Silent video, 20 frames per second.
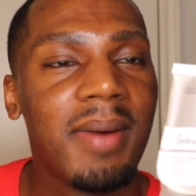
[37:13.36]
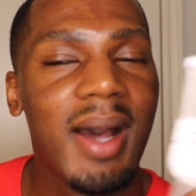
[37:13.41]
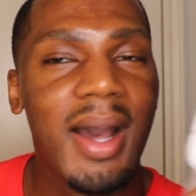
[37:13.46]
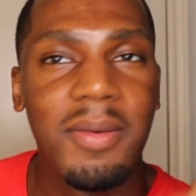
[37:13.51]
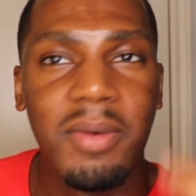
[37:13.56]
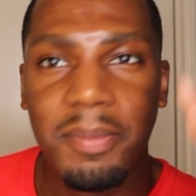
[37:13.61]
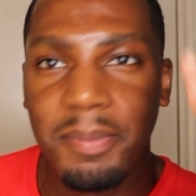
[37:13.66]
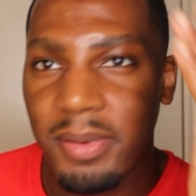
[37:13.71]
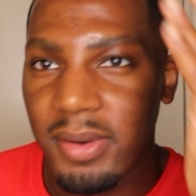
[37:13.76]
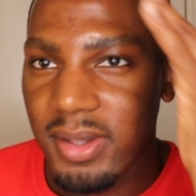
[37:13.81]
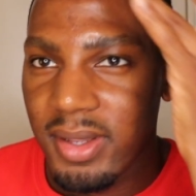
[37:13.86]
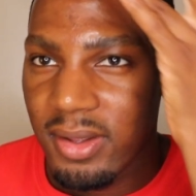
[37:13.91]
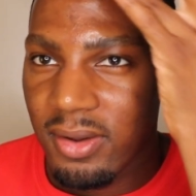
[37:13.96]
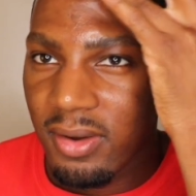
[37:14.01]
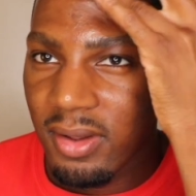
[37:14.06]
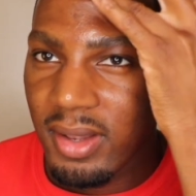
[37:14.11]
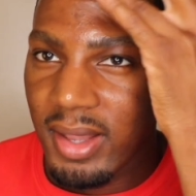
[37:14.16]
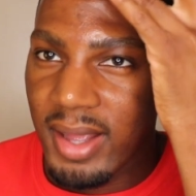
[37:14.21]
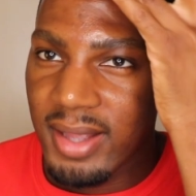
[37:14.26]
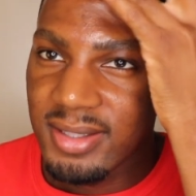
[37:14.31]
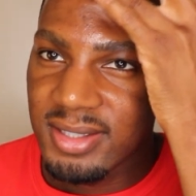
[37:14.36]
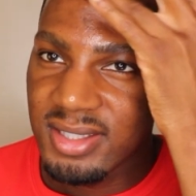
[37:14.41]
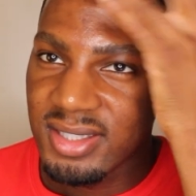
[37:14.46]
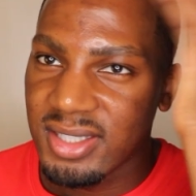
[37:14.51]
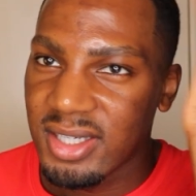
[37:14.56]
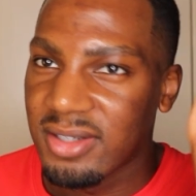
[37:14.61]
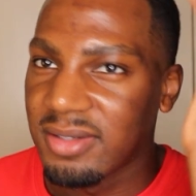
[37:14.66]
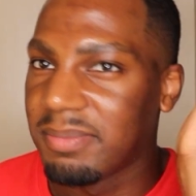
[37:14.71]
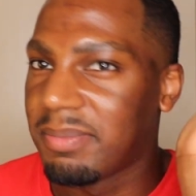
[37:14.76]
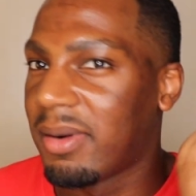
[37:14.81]
would put it on like
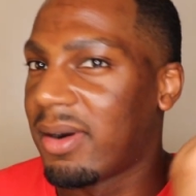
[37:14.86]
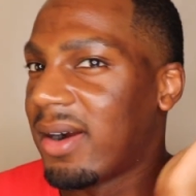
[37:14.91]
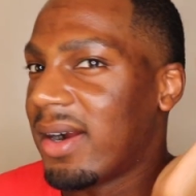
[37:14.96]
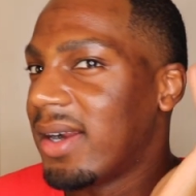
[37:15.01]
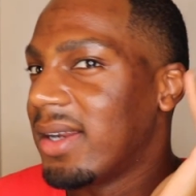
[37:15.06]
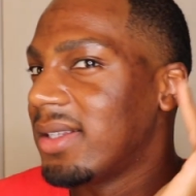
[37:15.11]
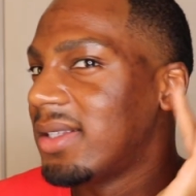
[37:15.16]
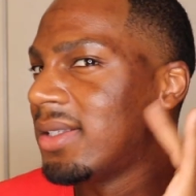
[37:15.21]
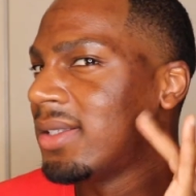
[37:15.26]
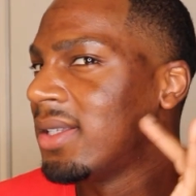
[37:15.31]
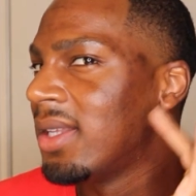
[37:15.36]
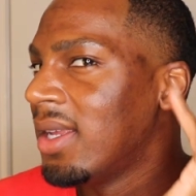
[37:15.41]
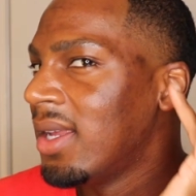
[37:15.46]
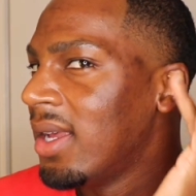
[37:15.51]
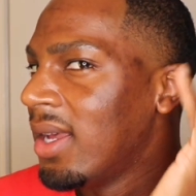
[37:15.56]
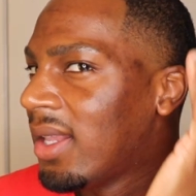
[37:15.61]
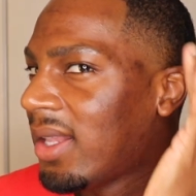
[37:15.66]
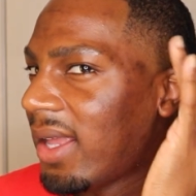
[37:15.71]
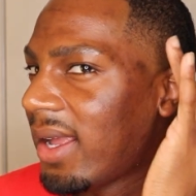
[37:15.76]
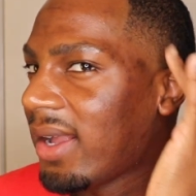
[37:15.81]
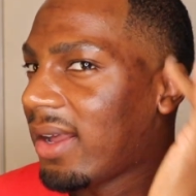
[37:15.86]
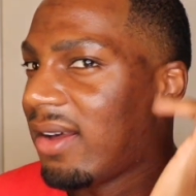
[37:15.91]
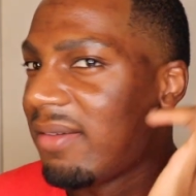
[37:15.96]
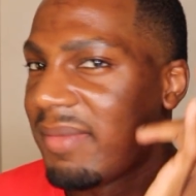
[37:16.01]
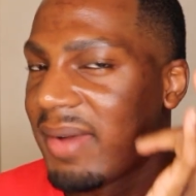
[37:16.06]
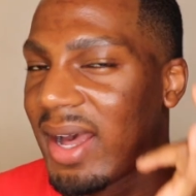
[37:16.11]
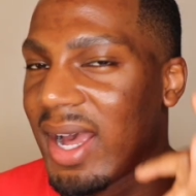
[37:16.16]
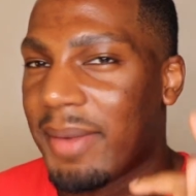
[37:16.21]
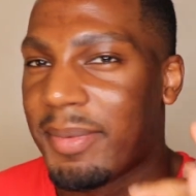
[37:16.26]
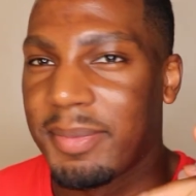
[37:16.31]
certain parts like of
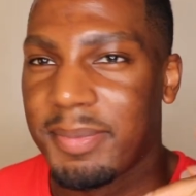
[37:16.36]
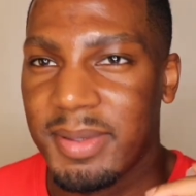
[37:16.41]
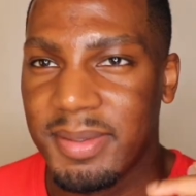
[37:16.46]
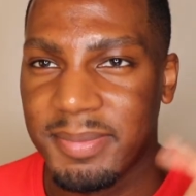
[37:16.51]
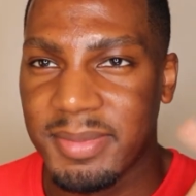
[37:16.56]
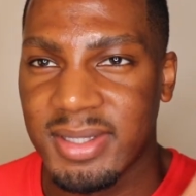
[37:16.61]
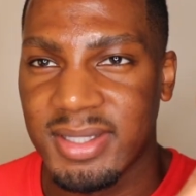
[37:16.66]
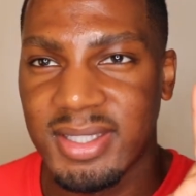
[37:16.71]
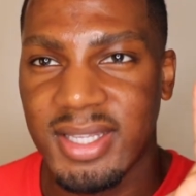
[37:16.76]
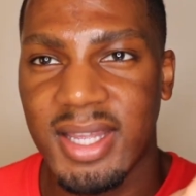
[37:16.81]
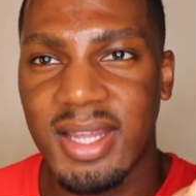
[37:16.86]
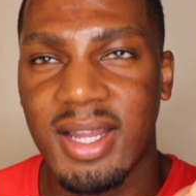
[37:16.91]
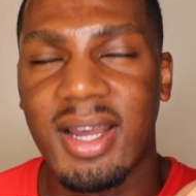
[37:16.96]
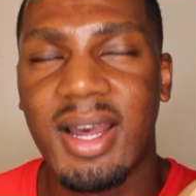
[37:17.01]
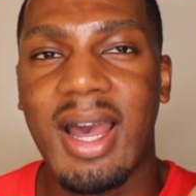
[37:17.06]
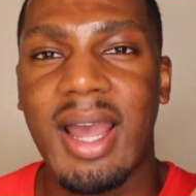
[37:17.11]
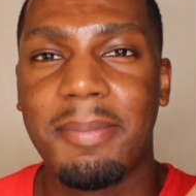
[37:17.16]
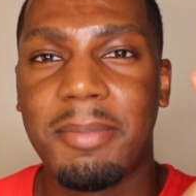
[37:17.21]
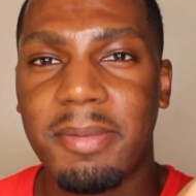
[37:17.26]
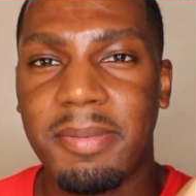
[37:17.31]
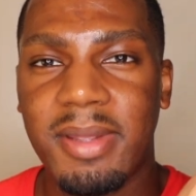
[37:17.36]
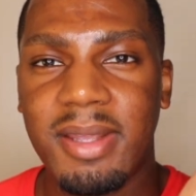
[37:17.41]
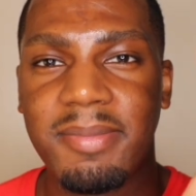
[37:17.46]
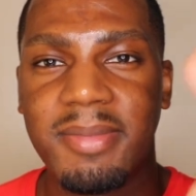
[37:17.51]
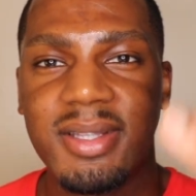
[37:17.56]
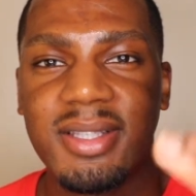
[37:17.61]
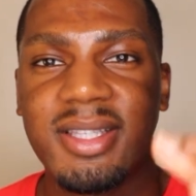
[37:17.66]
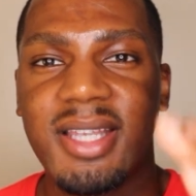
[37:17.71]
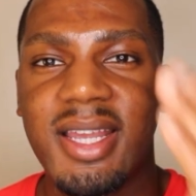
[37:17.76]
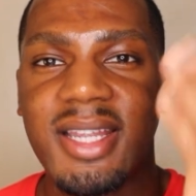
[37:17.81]
my
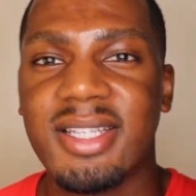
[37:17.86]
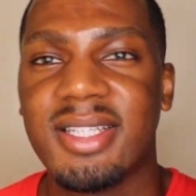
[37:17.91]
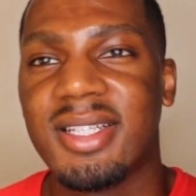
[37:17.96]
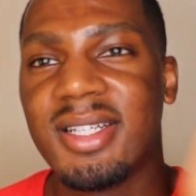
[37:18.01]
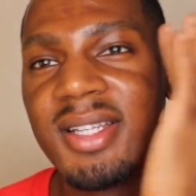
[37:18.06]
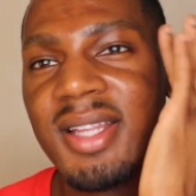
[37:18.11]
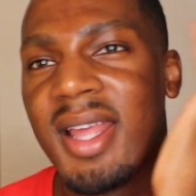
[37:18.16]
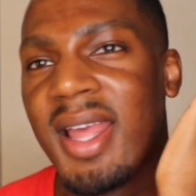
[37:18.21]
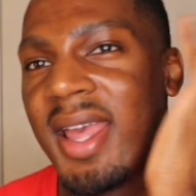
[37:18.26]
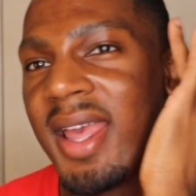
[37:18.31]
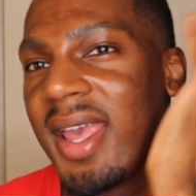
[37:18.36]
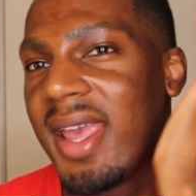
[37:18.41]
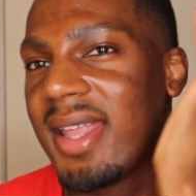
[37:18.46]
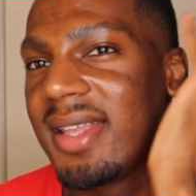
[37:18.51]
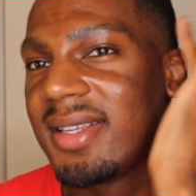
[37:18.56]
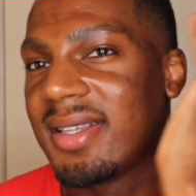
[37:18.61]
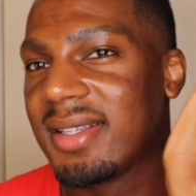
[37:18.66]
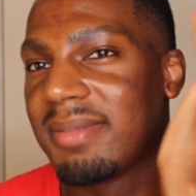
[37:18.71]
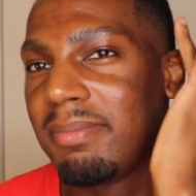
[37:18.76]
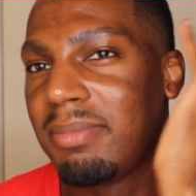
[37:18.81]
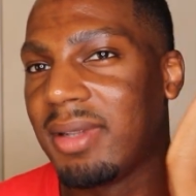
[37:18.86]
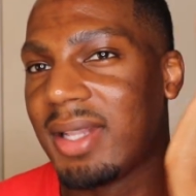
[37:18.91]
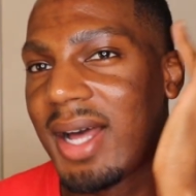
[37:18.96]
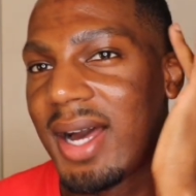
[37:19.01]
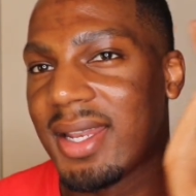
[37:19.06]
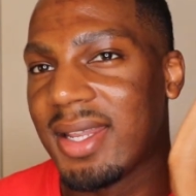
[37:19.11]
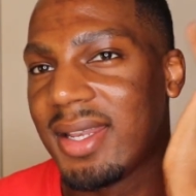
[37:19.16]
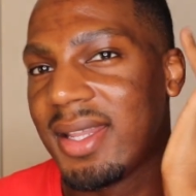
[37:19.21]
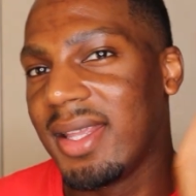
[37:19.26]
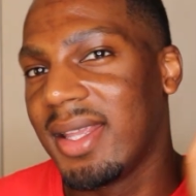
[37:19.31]
hyperpigmentation and just
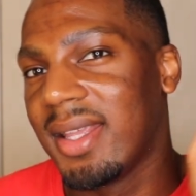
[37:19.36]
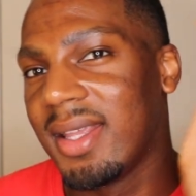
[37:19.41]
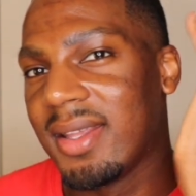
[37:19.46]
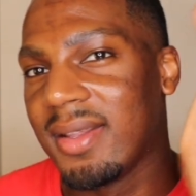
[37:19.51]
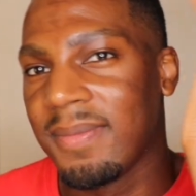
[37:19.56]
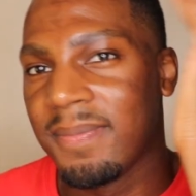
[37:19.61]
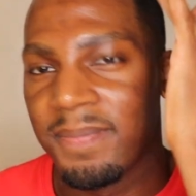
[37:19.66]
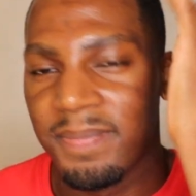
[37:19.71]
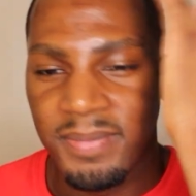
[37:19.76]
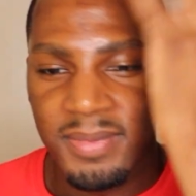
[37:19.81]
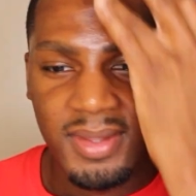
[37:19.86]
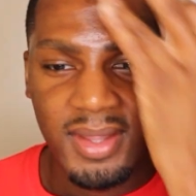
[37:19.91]
blot it in,